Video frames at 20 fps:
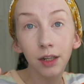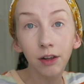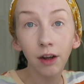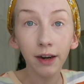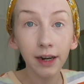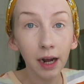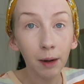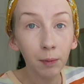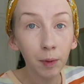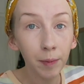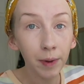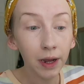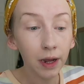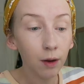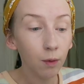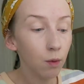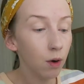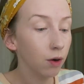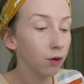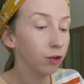tidy up a
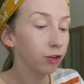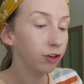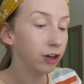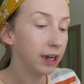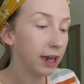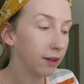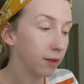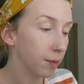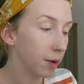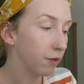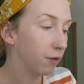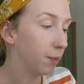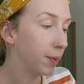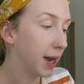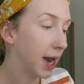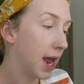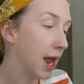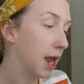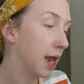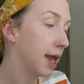bit while she has a bit of a
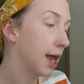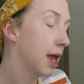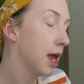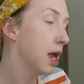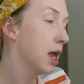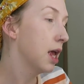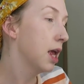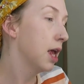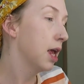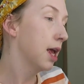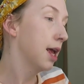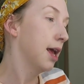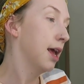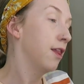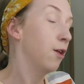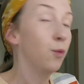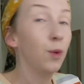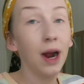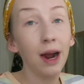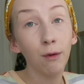play. And
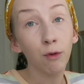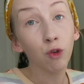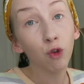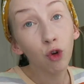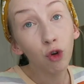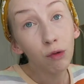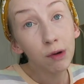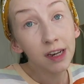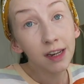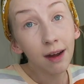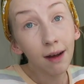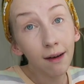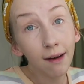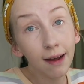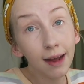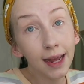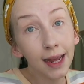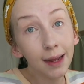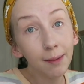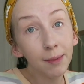then we'll have story
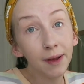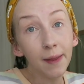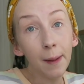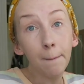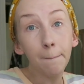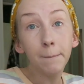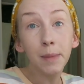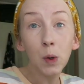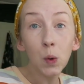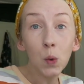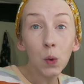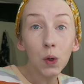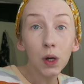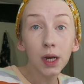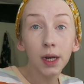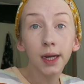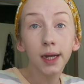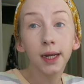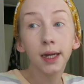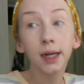time and then
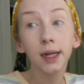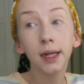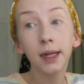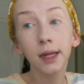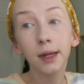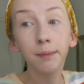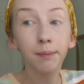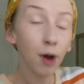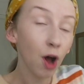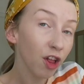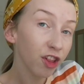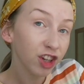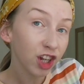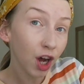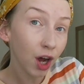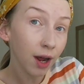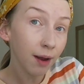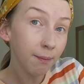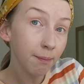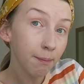milk, bath
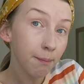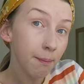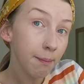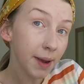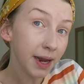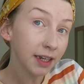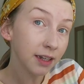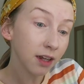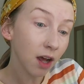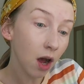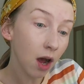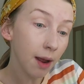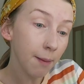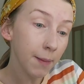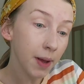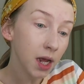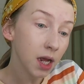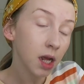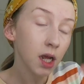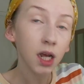time,
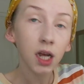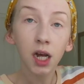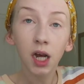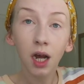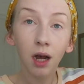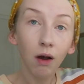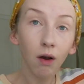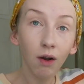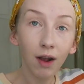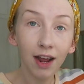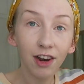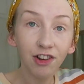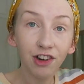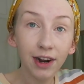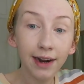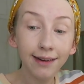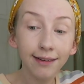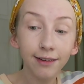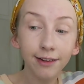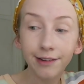bedtime, I'll get
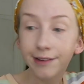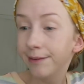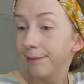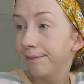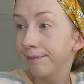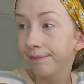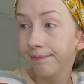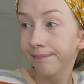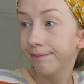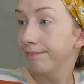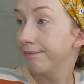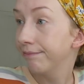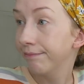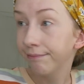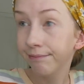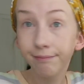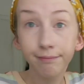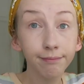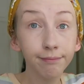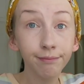changed.
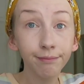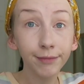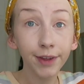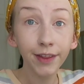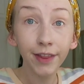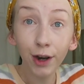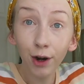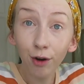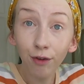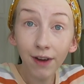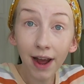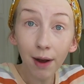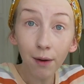And then off